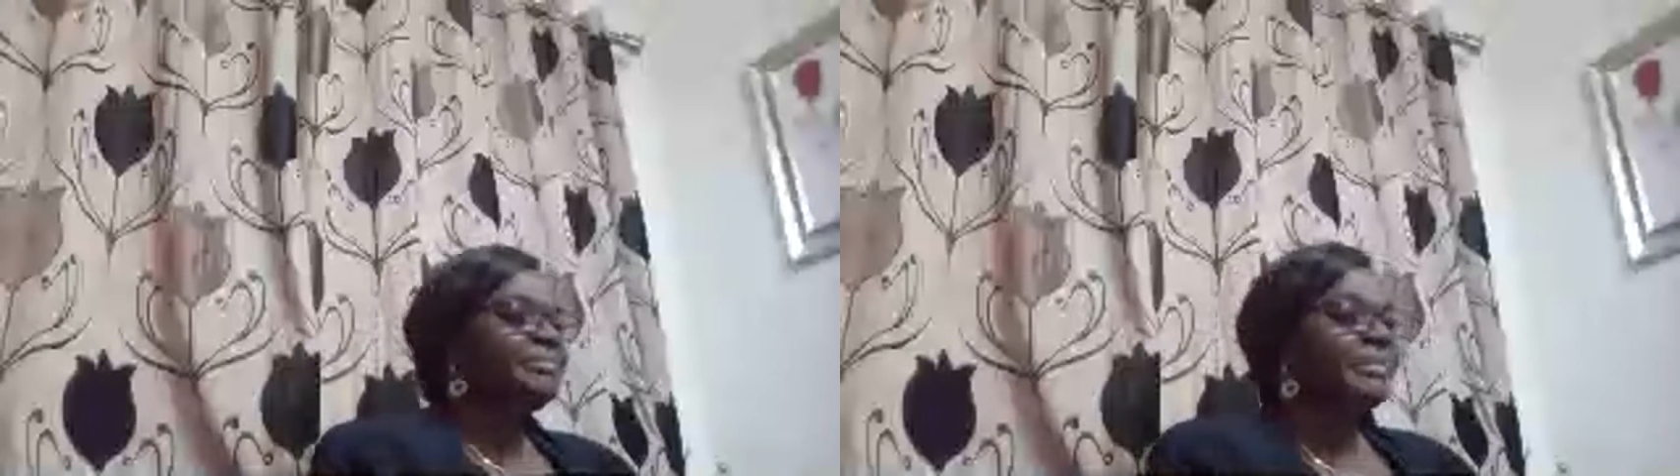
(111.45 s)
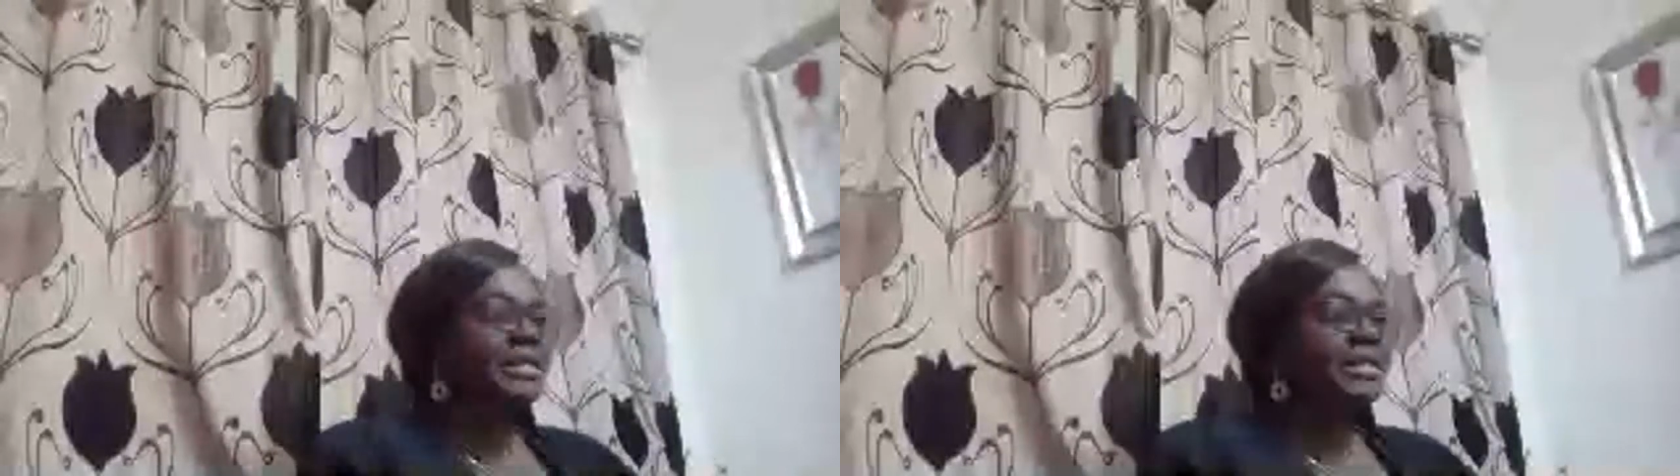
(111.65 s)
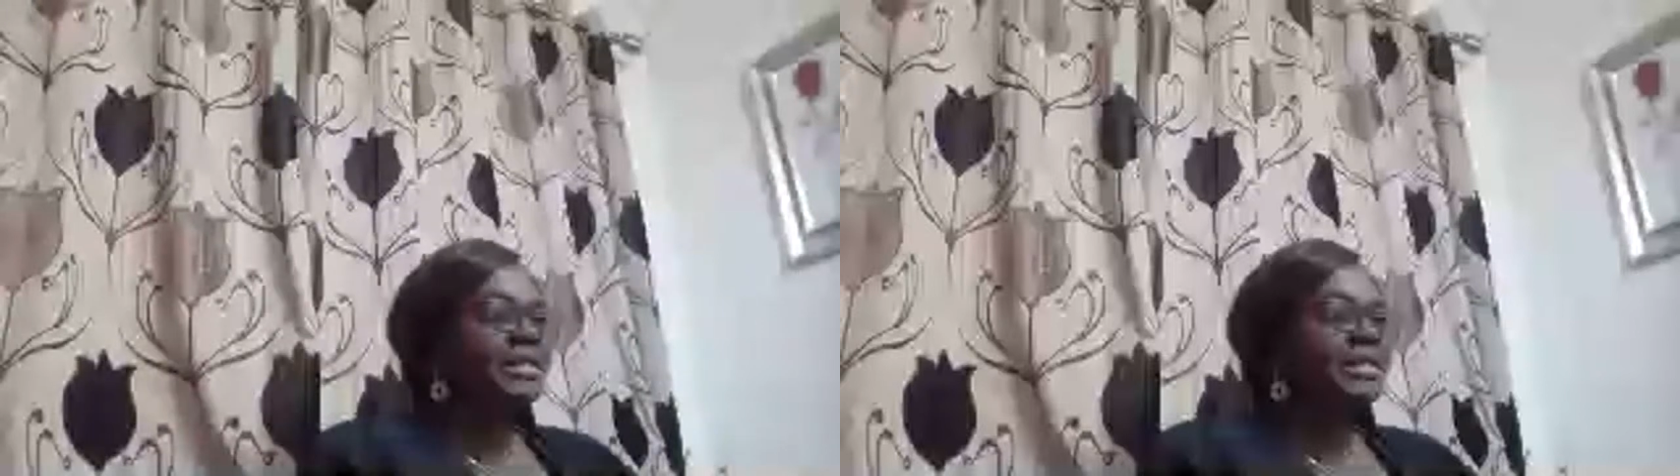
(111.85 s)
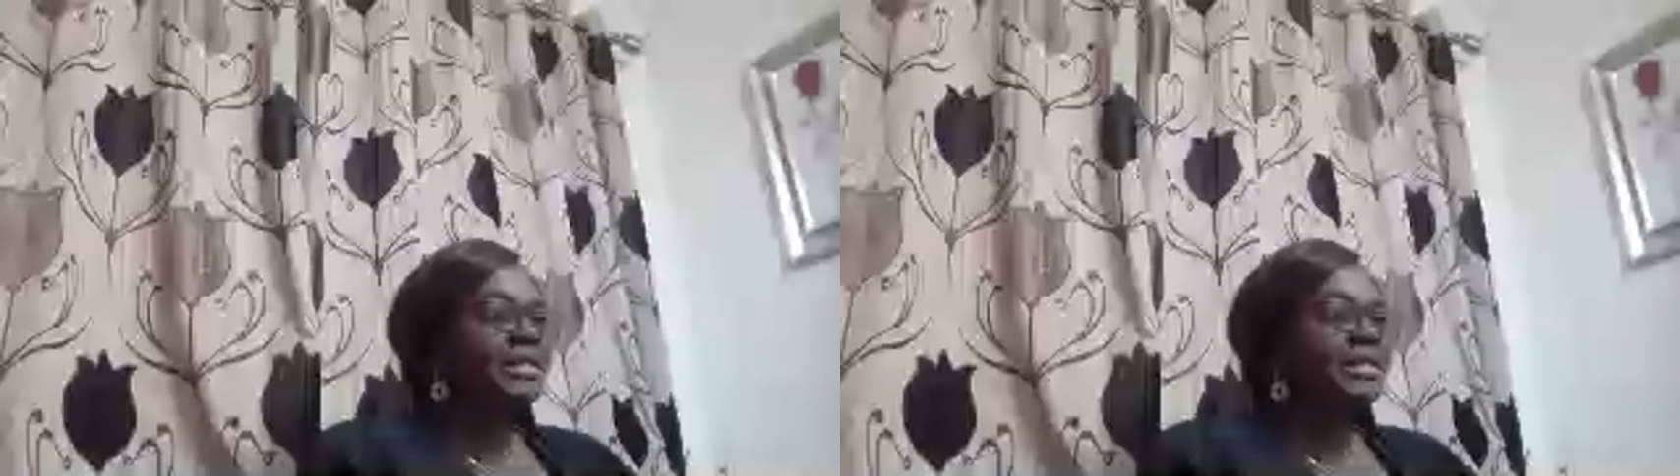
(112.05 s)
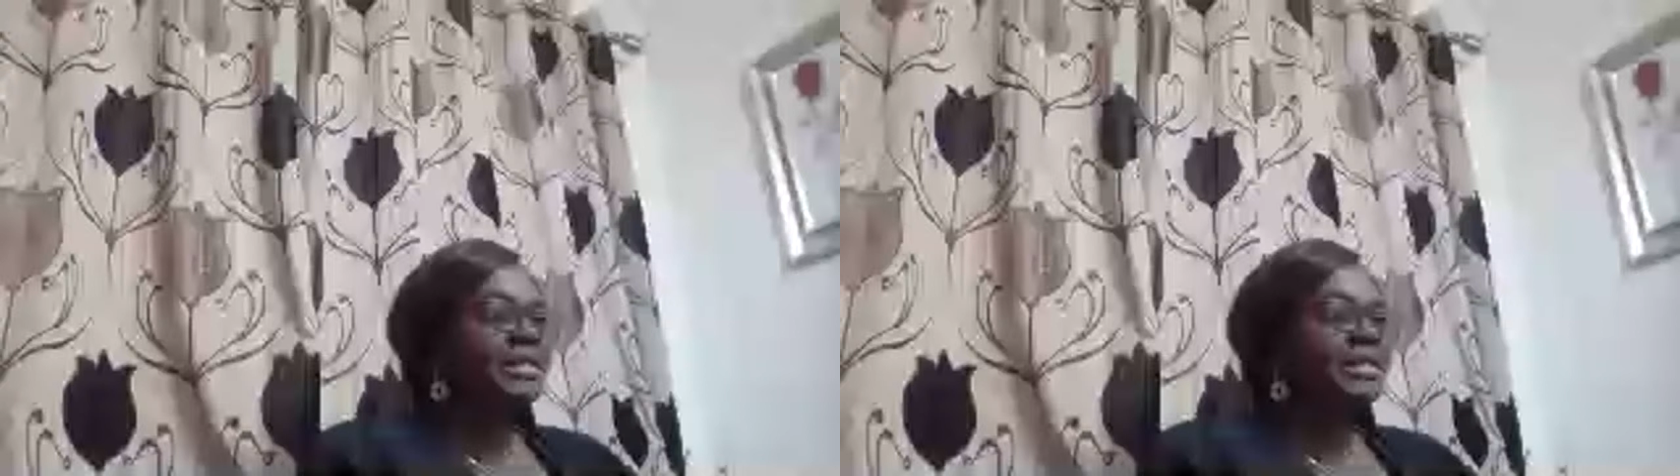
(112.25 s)

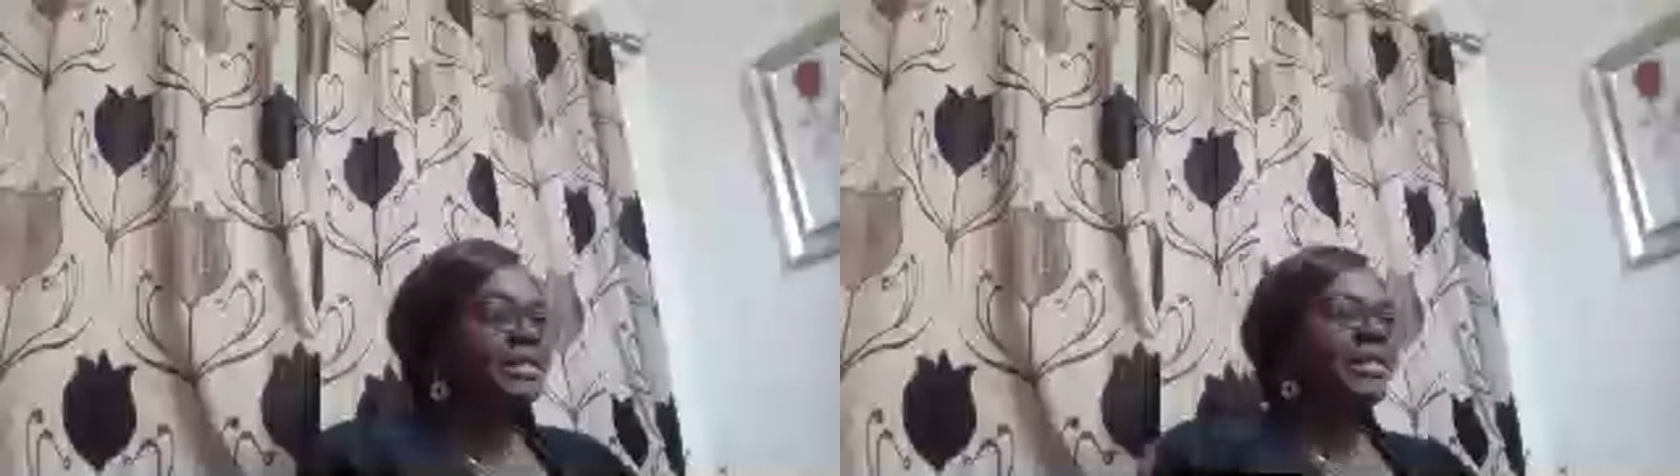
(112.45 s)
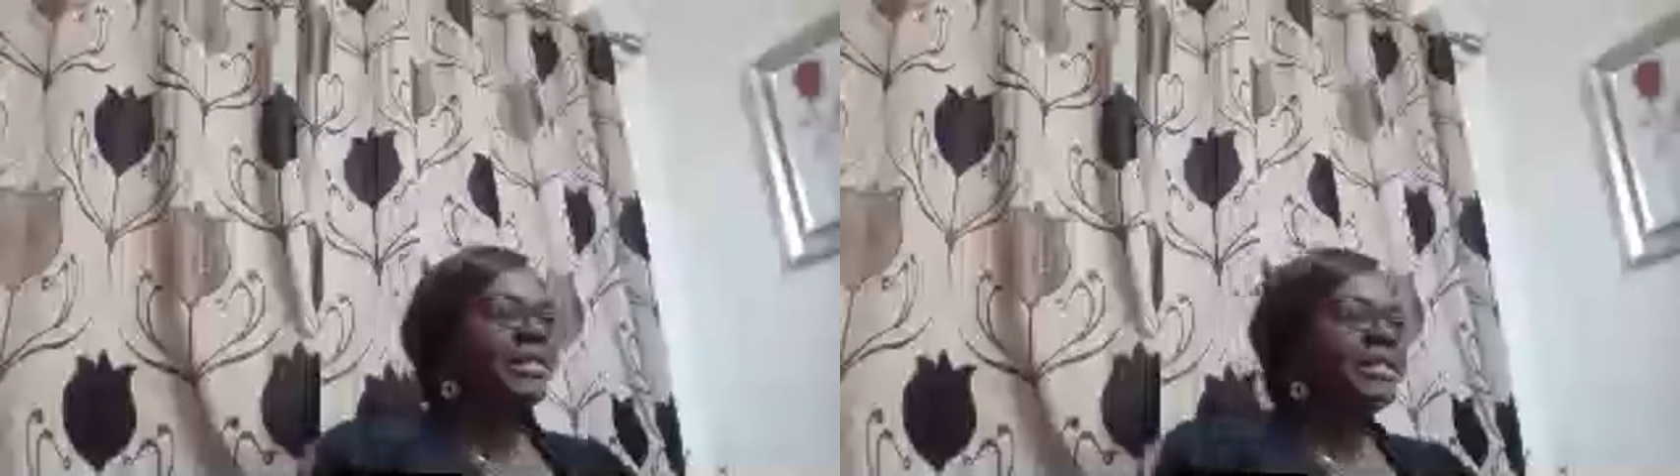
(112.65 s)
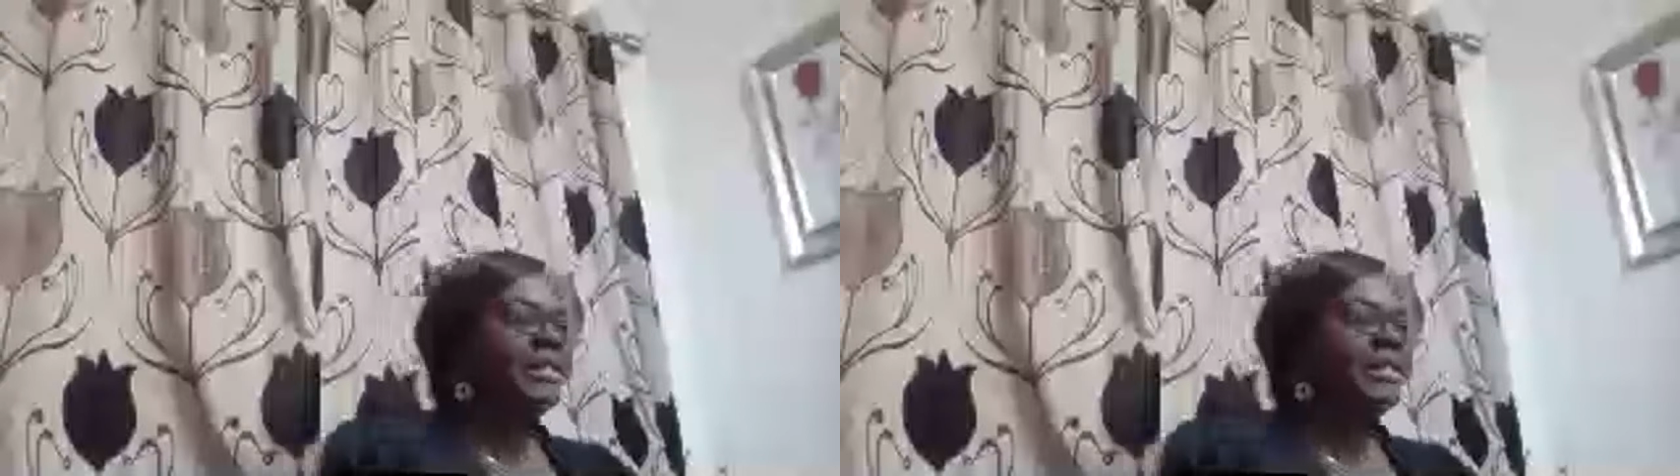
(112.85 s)
Pastor Peter